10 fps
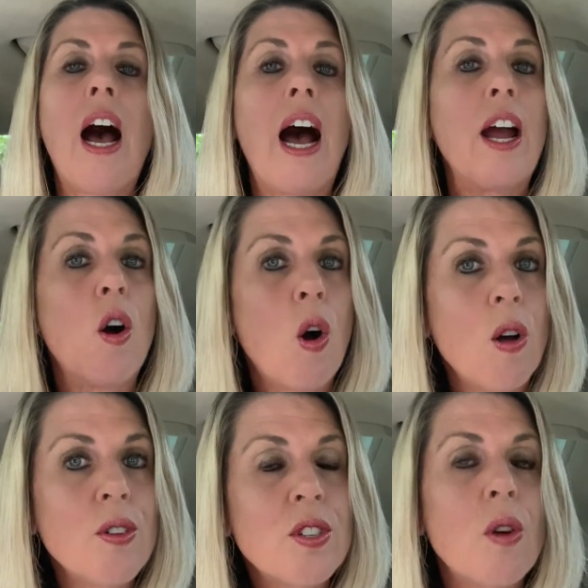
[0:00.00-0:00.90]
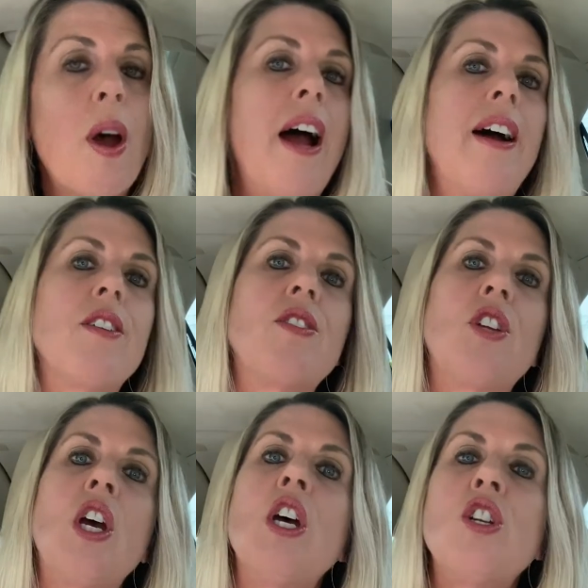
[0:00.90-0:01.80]
I also asked,
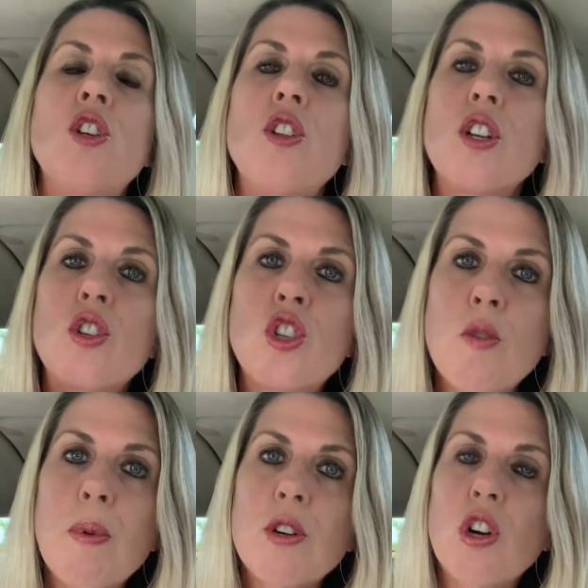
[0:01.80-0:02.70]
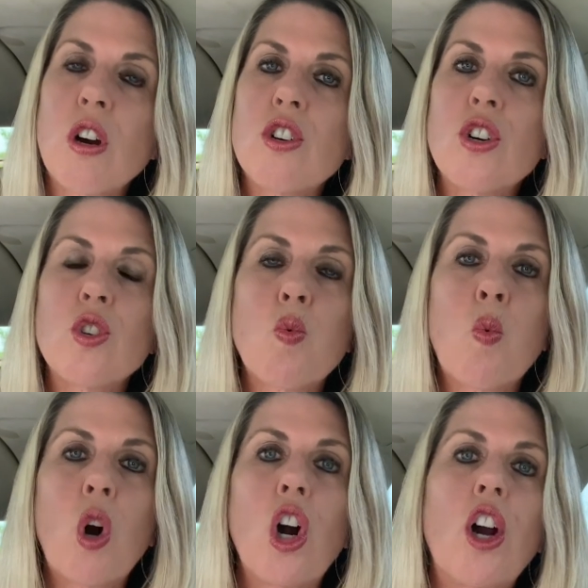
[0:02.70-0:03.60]
do the superchargers
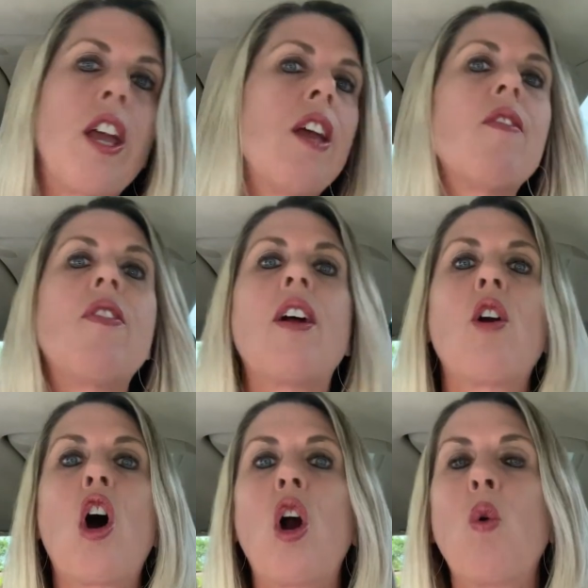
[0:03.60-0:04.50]
work if there are